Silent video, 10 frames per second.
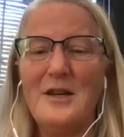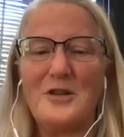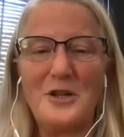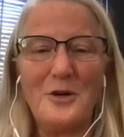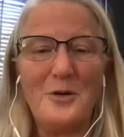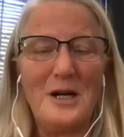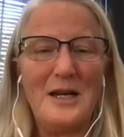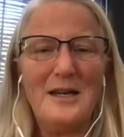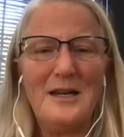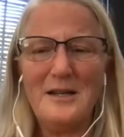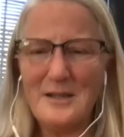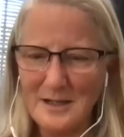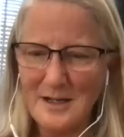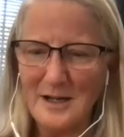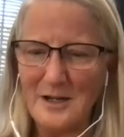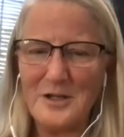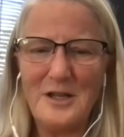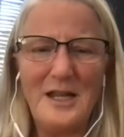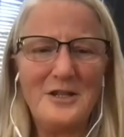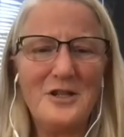So, gosh,
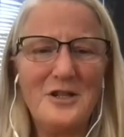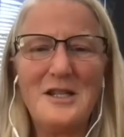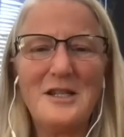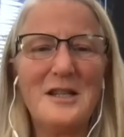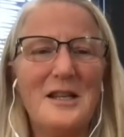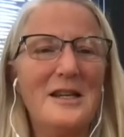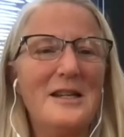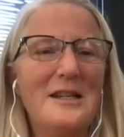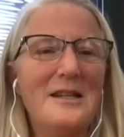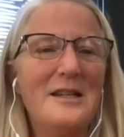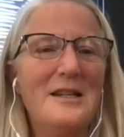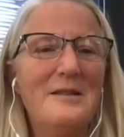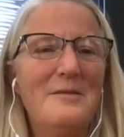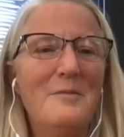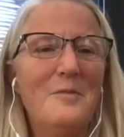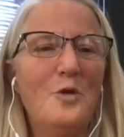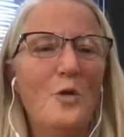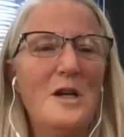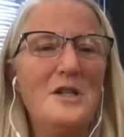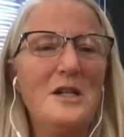that just is like
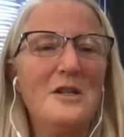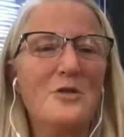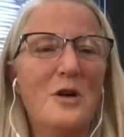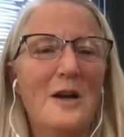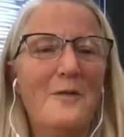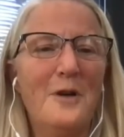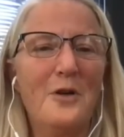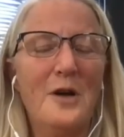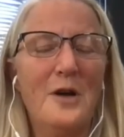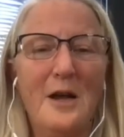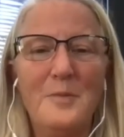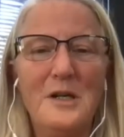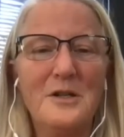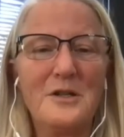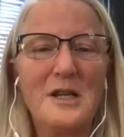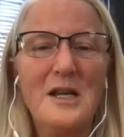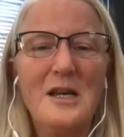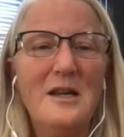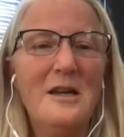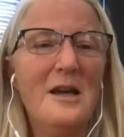crazy to try and figure it out, because
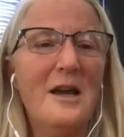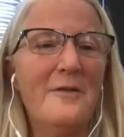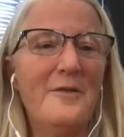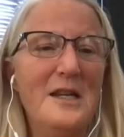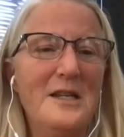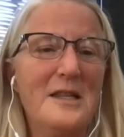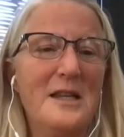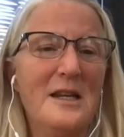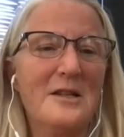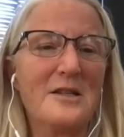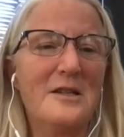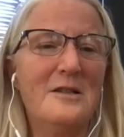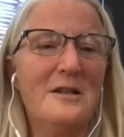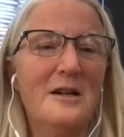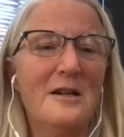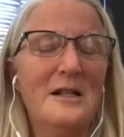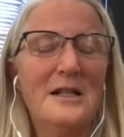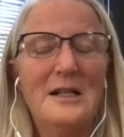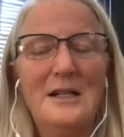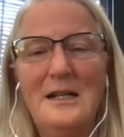none of these things are
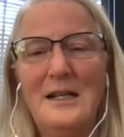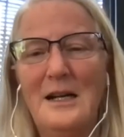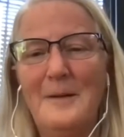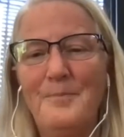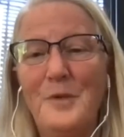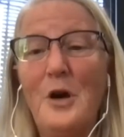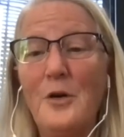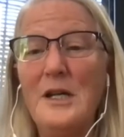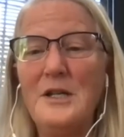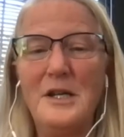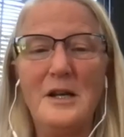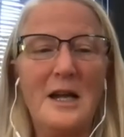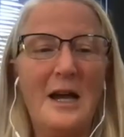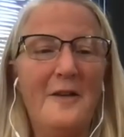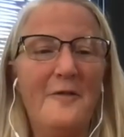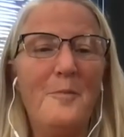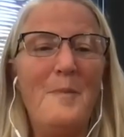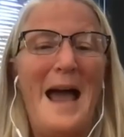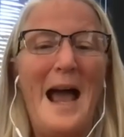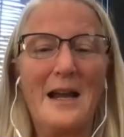easy to kind of
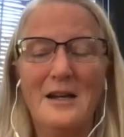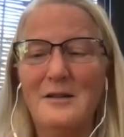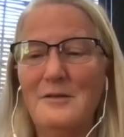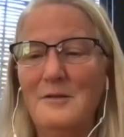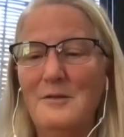back